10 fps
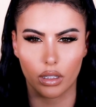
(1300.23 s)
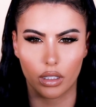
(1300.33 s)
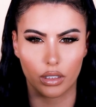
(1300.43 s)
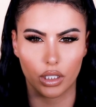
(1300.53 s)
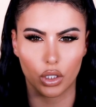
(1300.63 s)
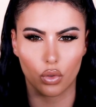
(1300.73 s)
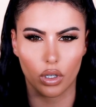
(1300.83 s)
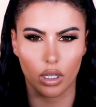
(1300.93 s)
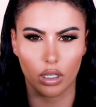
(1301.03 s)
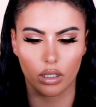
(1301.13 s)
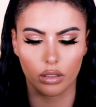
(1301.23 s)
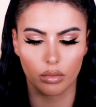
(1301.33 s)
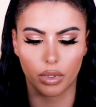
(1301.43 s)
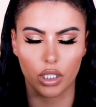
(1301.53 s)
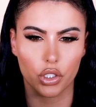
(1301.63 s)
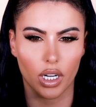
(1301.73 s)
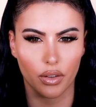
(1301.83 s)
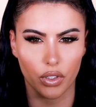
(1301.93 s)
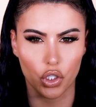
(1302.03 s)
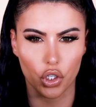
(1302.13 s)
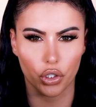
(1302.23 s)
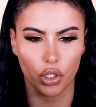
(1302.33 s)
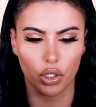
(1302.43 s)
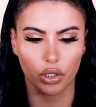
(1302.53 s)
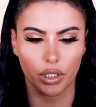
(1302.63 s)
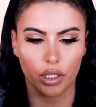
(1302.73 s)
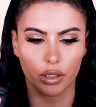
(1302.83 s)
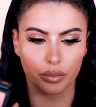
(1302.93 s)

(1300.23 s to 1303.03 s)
the Dior blush that I featured earlier.